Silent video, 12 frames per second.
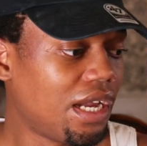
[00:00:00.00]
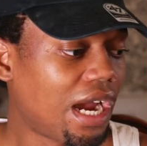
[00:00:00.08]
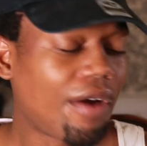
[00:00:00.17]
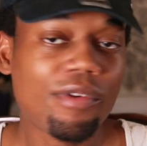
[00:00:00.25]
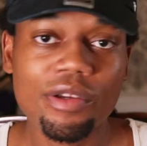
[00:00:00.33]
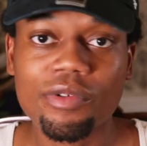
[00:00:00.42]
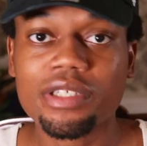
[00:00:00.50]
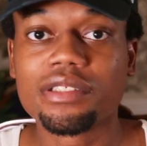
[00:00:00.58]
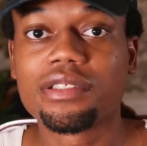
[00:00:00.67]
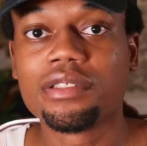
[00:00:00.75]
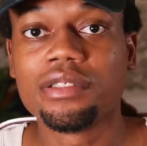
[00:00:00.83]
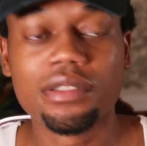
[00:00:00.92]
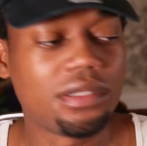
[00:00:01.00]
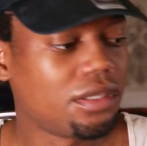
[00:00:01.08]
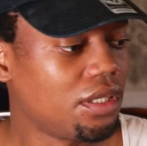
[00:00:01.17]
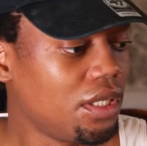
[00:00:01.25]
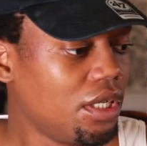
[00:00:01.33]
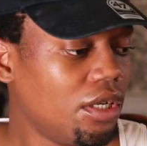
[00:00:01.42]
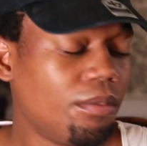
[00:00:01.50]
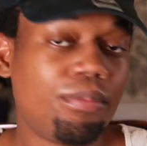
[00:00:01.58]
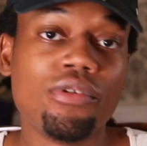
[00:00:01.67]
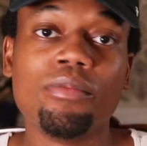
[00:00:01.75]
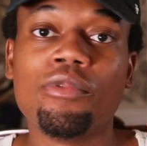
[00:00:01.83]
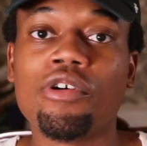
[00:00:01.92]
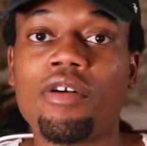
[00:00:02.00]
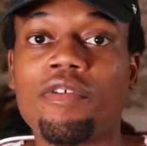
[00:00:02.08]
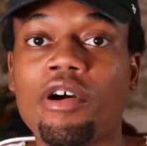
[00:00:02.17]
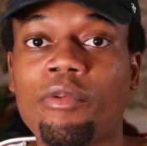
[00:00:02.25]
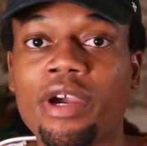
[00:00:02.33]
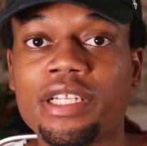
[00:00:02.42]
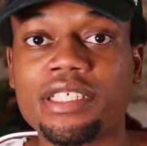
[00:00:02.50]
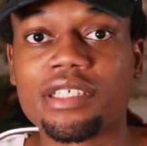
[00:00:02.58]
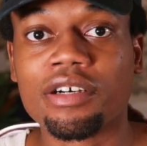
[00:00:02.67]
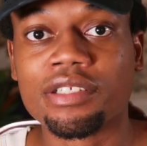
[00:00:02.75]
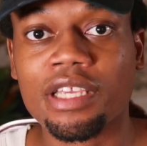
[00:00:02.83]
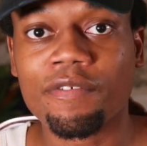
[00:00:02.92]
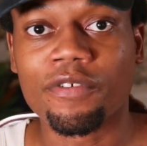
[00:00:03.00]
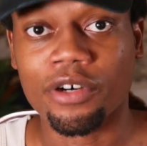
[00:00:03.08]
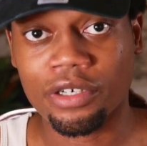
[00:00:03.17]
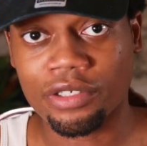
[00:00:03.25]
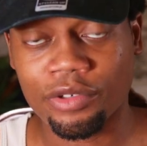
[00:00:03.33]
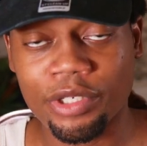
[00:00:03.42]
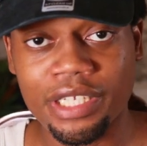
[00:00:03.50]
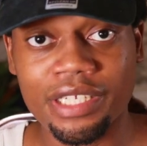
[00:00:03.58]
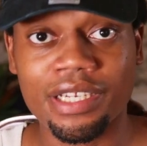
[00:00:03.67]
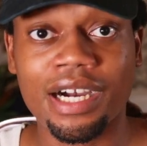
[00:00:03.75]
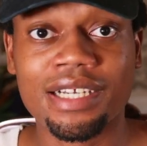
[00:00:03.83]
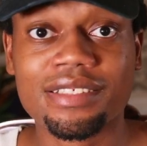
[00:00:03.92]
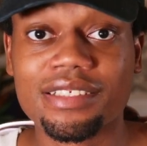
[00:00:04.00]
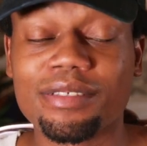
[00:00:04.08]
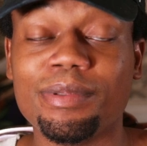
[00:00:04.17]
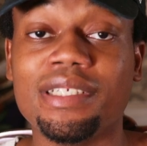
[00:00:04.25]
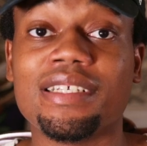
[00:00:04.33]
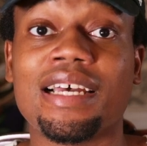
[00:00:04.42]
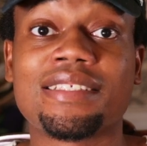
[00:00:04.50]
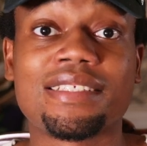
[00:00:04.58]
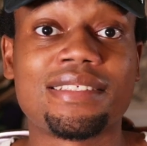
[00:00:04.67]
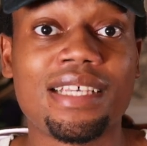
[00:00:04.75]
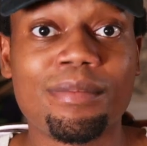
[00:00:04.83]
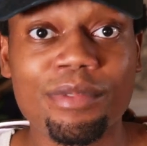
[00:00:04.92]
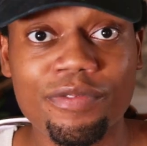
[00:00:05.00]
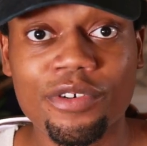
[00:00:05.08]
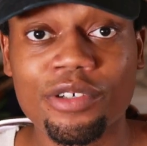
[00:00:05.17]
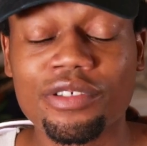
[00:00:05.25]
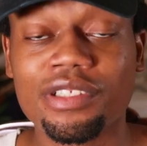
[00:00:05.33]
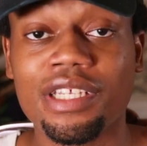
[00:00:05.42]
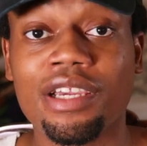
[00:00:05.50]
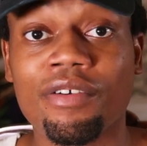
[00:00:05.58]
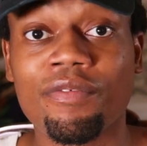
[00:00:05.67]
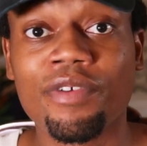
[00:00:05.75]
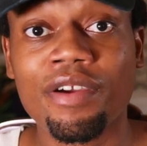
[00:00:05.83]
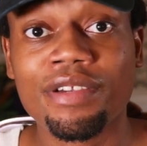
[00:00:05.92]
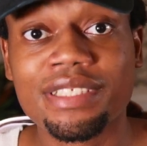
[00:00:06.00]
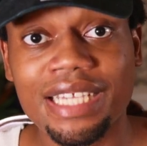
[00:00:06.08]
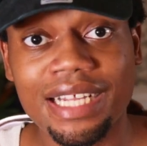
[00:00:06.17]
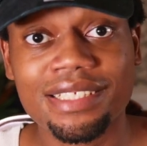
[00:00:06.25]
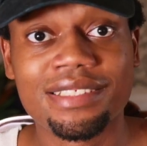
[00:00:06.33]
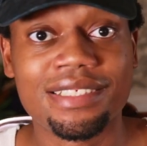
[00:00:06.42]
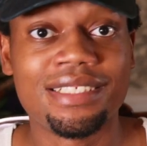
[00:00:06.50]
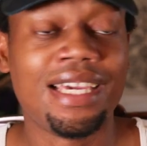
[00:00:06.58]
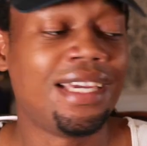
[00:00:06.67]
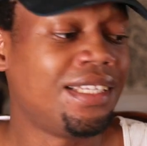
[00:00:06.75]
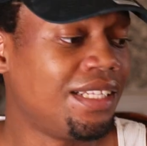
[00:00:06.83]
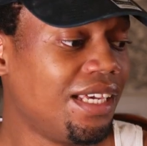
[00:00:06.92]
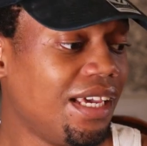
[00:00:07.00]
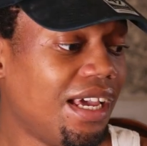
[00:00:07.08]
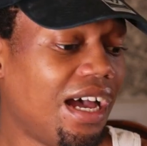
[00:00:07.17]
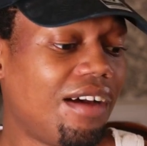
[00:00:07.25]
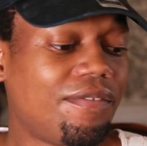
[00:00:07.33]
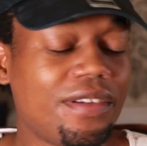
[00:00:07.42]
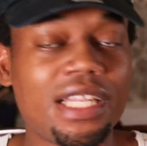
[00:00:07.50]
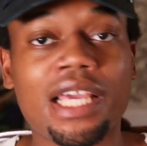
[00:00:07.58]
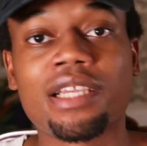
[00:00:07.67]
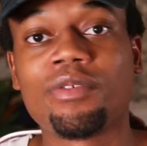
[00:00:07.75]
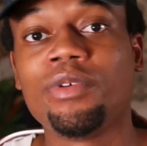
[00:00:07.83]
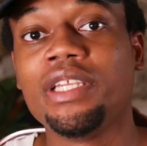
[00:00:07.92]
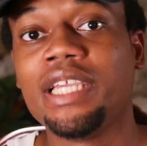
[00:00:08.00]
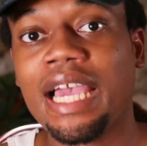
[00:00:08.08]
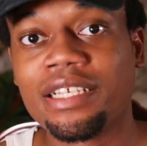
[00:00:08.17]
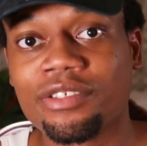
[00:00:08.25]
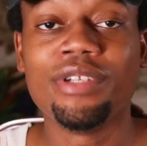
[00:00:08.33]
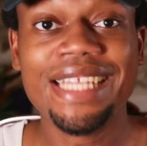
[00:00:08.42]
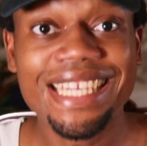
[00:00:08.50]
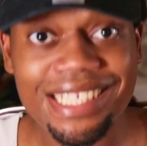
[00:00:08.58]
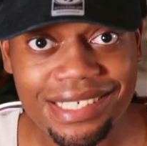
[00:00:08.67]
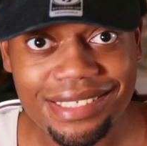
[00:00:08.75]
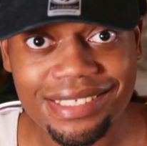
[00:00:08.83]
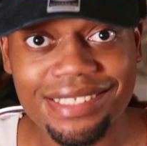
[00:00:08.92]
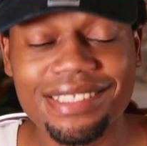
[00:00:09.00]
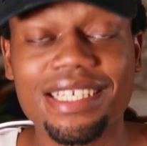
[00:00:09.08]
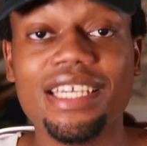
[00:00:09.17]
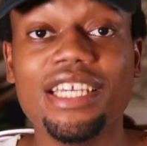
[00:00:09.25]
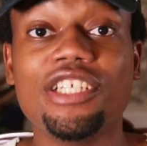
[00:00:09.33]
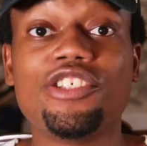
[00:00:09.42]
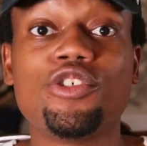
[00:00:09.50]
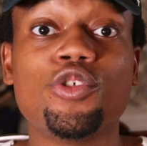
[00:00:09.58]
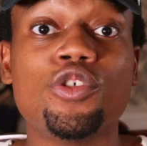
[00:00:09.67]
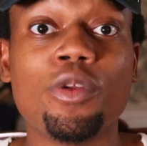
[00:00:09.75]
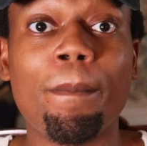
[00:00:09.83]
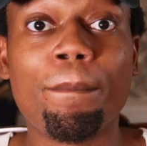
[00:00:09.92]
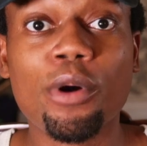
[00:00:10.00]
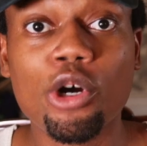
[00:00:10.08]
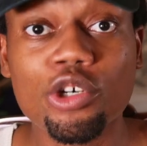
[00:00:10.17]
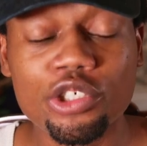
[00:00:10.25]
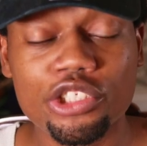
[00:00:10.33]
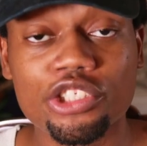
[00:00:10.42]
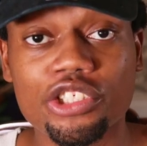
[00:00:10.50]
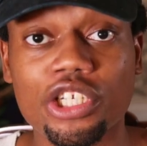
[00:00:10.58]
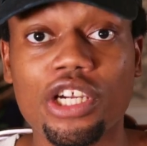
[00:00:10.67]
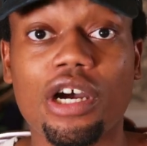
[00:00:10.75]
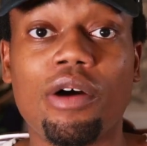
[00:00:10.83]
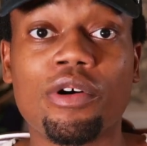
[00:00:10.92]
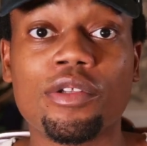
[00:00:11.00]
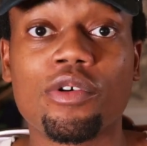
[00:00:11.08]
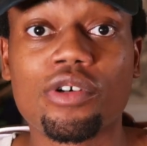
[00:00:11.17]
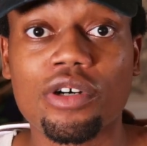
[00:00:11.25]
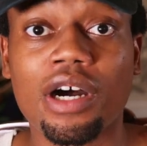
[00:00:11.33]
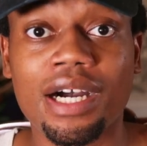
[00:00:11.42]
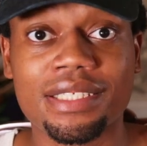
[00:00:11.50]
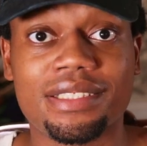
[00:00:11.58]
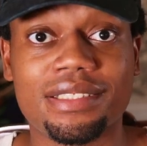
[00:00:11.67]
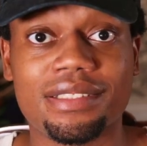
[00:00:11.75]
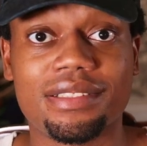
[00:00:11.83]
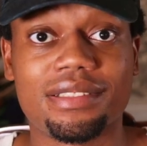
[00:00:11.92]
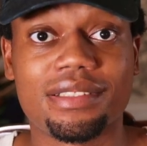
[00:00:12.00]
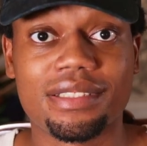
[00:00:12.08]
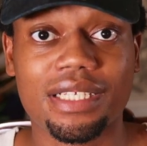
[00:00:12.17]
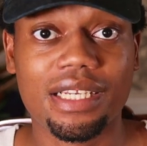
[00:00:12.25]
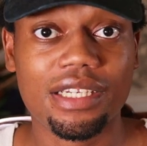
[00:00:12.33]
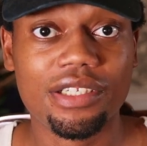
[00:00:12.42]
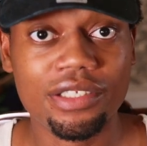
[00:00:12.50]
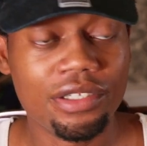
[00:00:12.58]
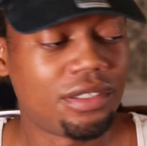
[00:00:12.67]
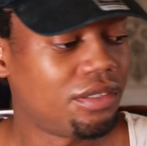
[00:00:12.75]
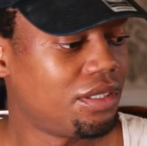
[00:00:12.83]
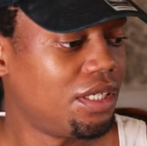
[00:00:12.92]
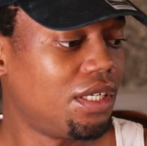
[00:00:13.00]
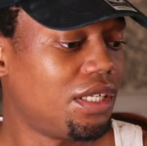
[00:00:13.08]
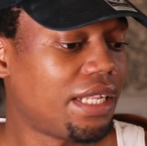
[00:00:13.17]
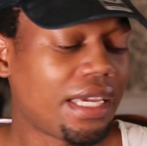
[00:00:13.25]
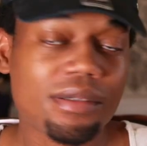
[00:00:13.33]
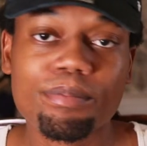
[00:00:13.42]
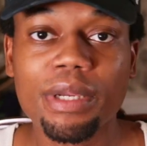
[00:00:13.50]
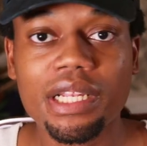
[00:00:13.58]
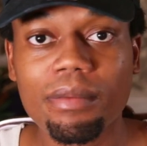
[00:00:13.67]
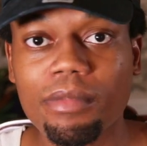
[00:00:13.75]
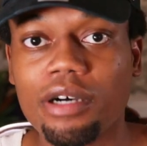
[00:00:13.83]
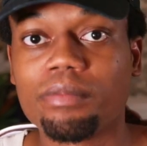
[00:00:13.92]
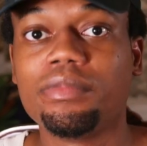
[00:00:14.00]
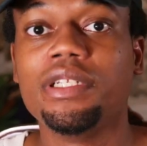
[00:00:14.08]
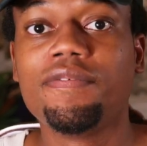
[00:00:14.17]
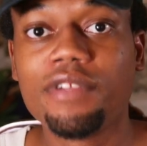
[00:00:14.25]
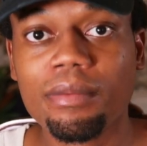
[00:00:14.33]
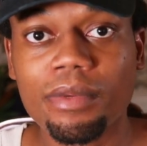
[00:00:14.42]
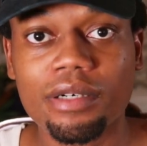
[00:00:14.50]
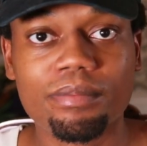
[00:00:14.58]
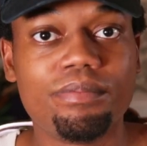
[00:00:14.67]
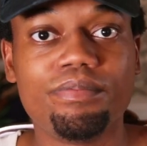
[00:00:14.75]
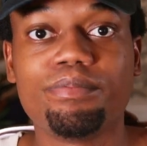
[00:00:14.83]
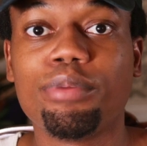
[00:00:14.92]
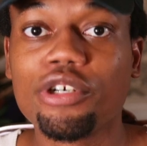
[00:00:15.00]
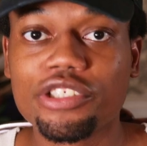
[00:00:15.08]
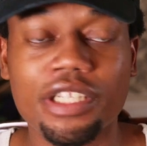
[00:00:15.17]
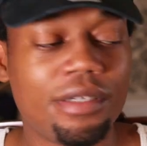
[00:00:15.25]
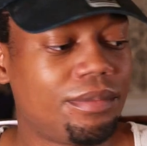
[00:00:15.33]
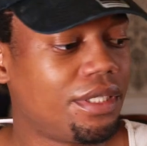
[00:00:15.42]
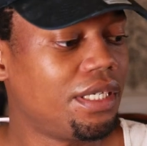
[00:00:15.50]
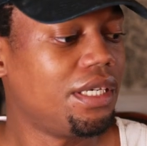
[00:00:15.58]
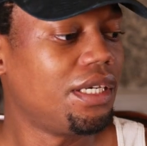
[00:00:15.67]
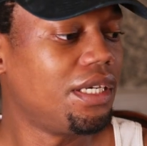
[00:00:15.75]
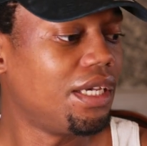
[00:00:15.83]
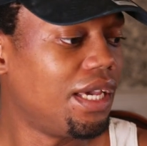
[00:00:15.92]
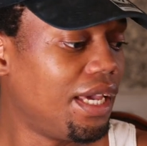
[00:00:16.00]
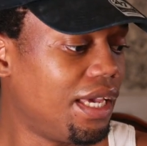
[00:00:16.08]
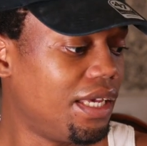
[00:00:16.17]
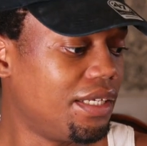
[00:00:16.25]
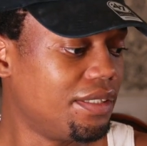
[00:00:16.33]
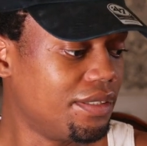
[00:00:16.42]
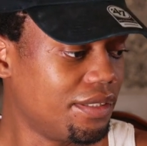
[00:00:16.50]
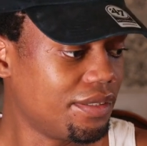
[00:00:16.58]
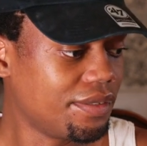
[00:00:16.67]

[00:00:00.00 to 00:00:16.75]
I really want to put more of awareness out there for Grenadian artists, because as I said before, they are very talented, and I feel like we as Grenadians should push our local artists, you know? Like, pick them up, lift them up, push them. And